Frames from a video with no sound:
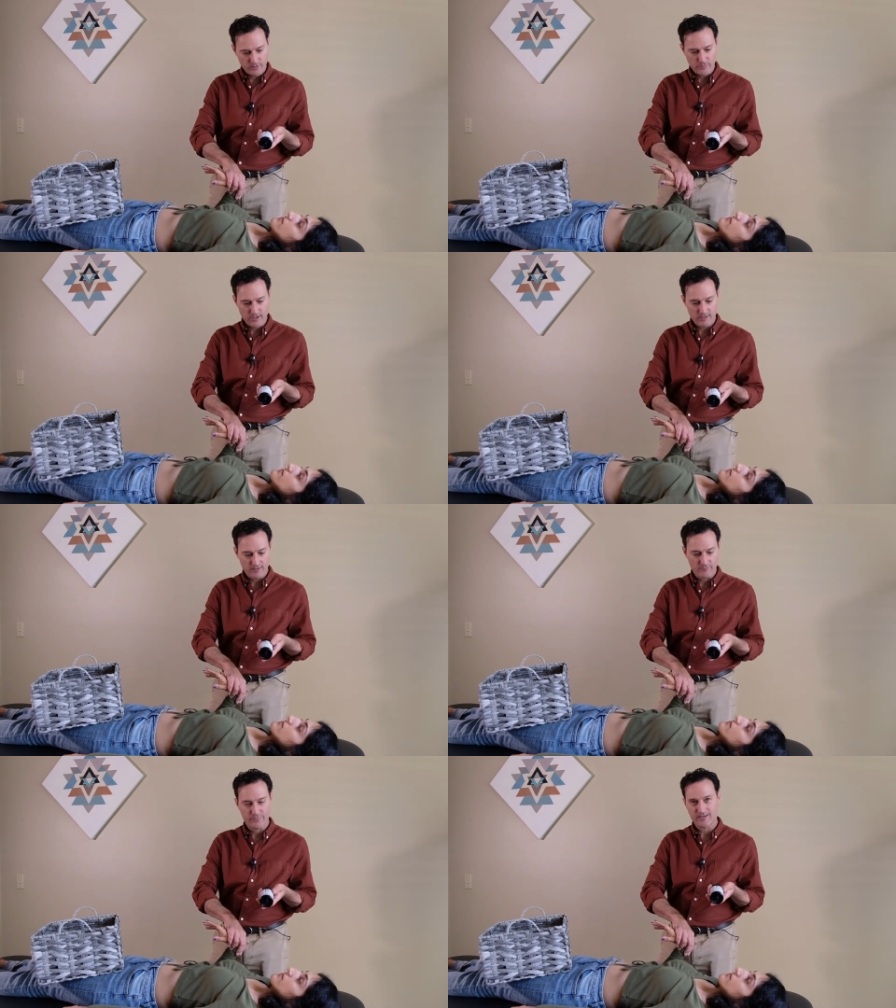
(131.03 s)
the bottle
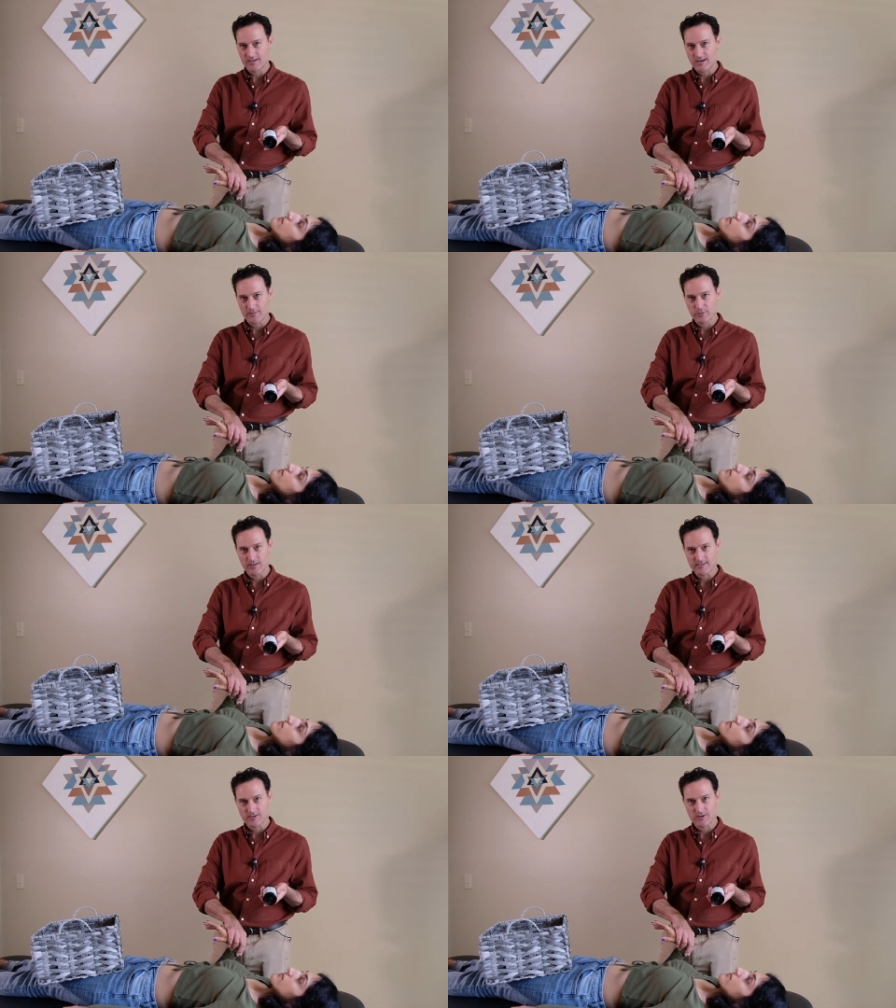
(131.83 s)
of B
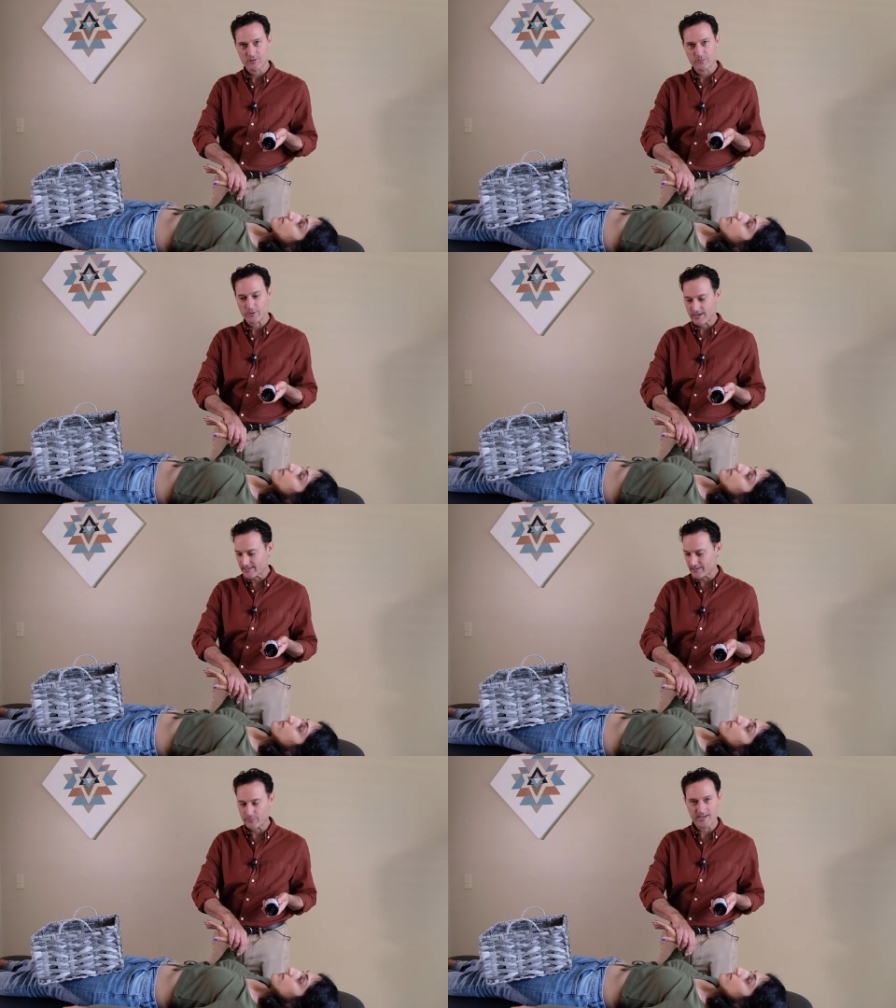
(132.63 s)
complex on her
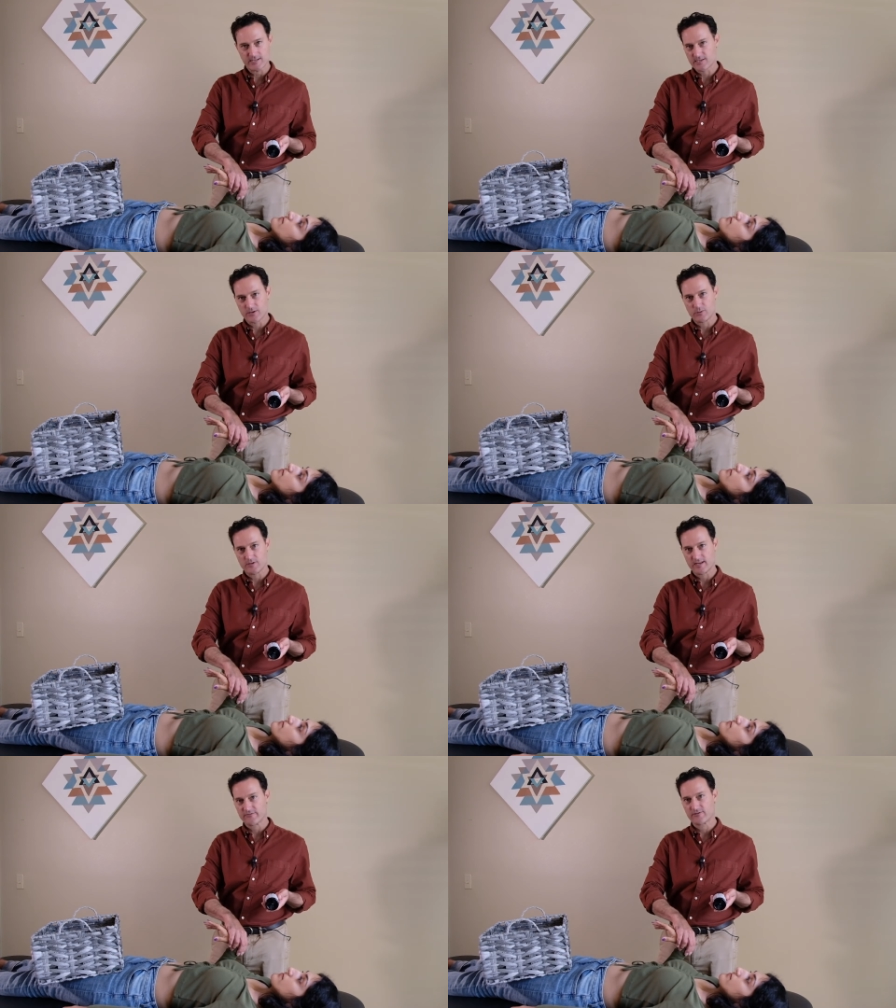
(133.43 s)
body, it makes no
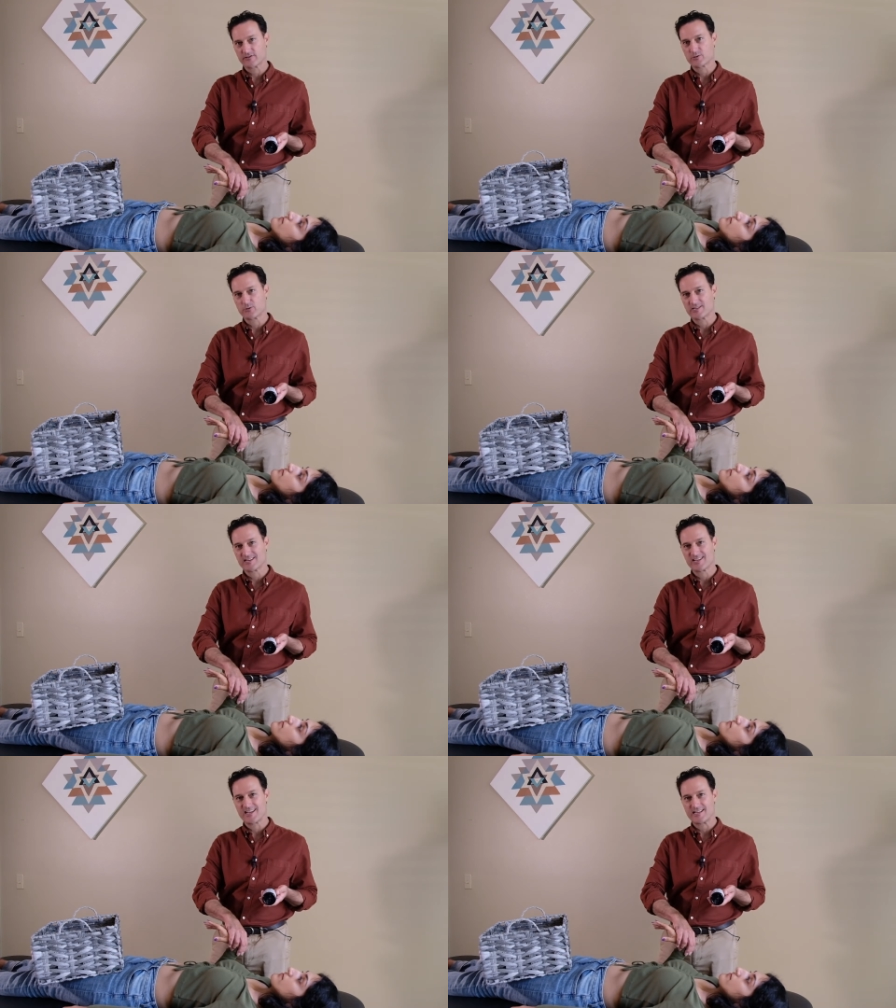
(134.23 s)
difference, which
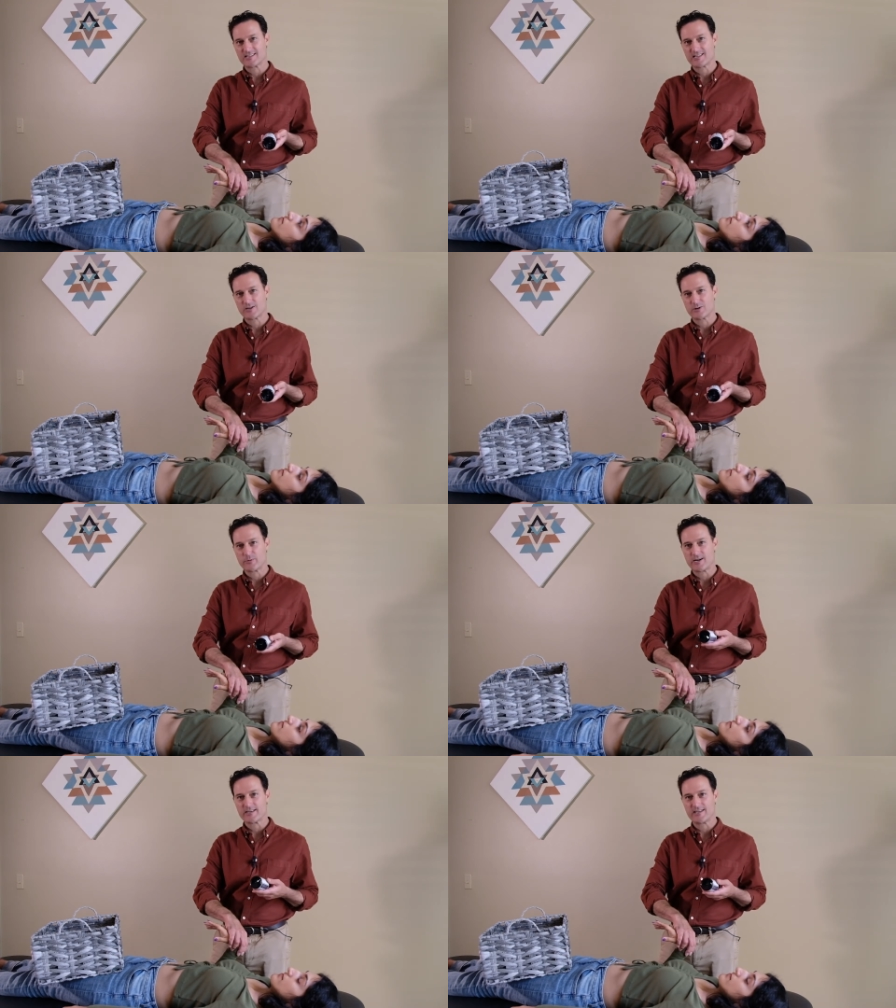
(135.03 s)
indicates that her
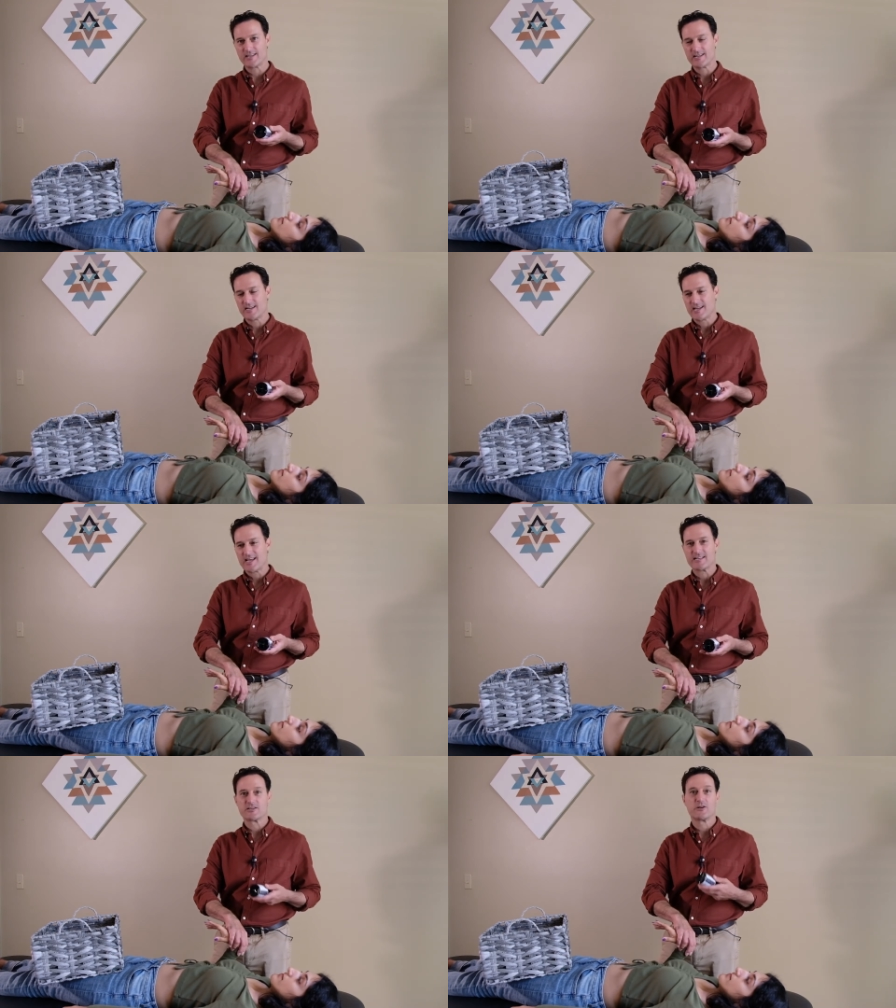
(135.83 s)
body
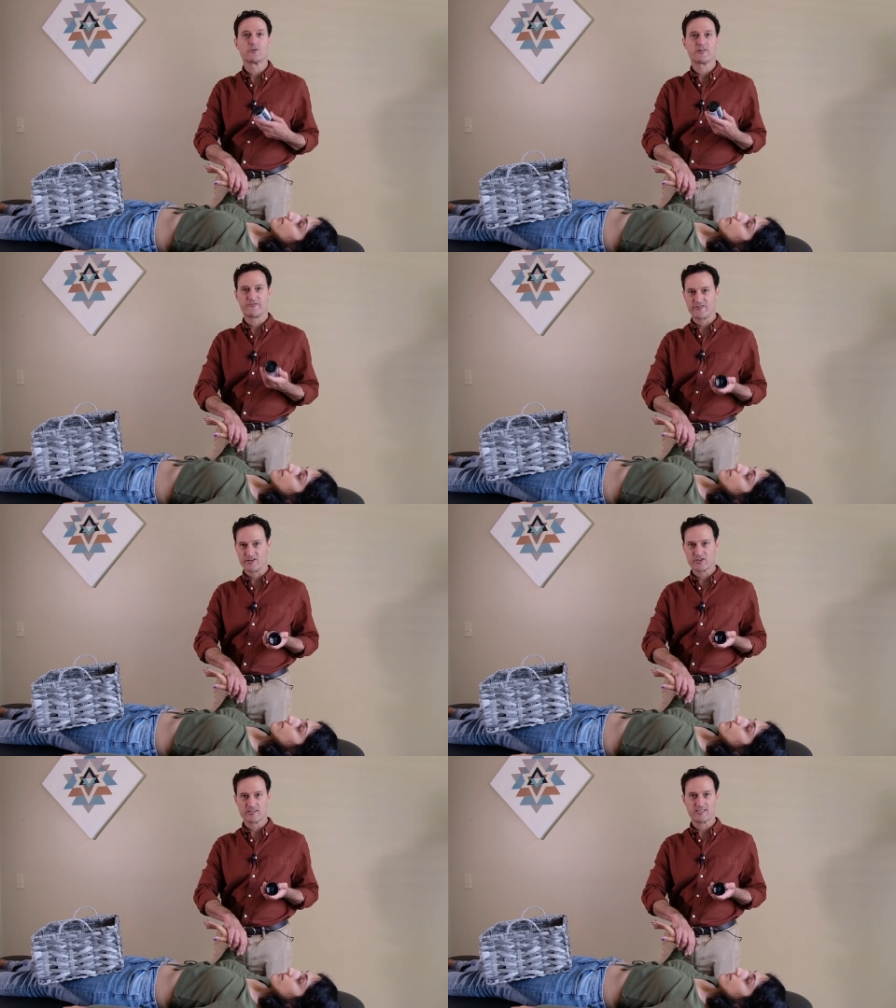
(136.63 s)
has no
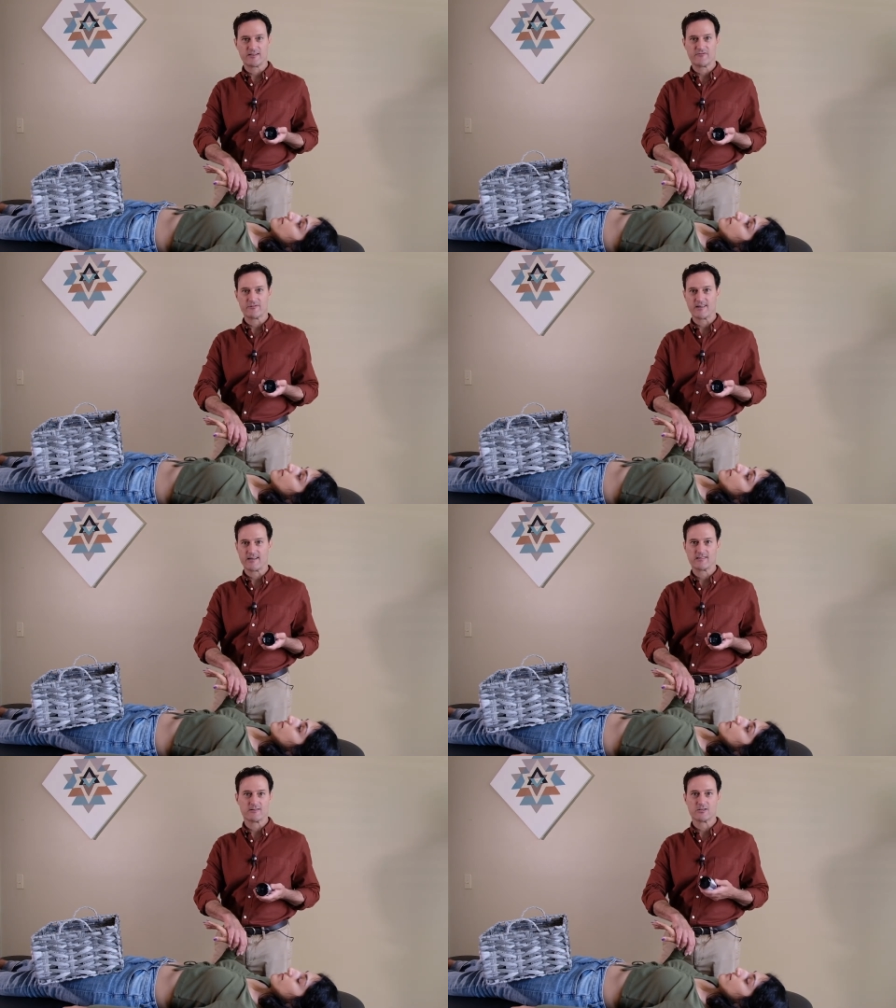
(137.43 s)
deficiency for
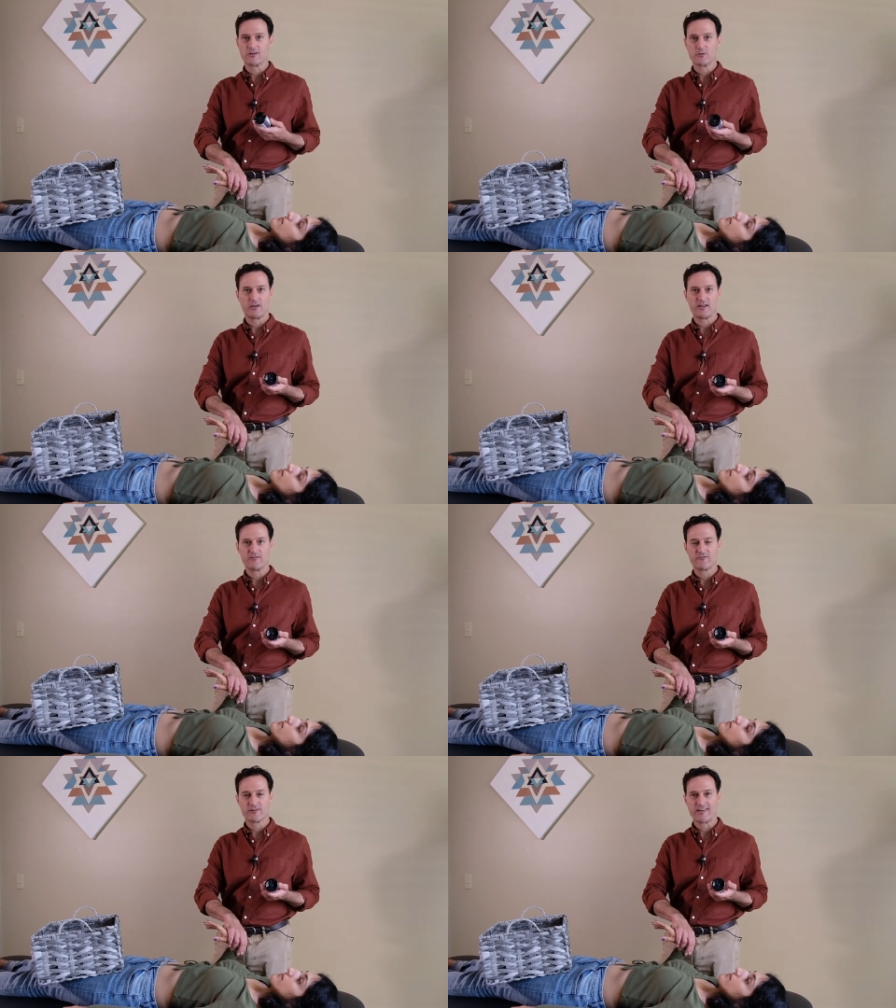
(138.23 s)
that. There's no need
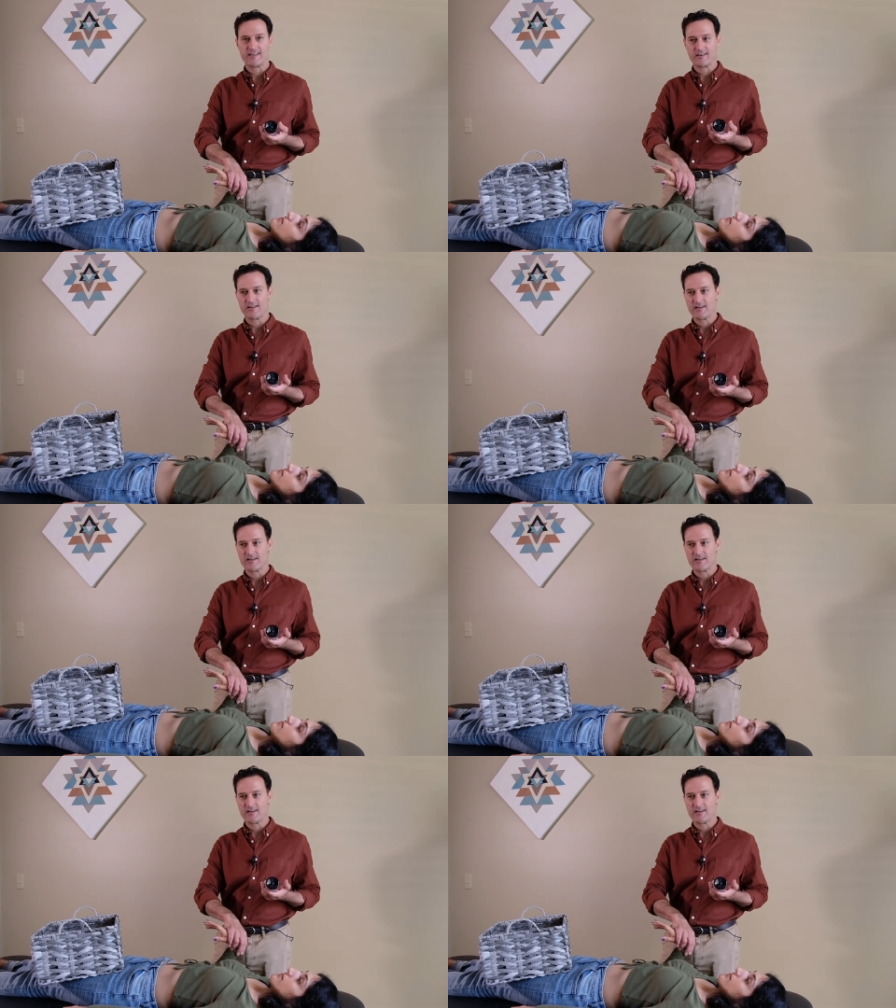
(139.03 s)
for that.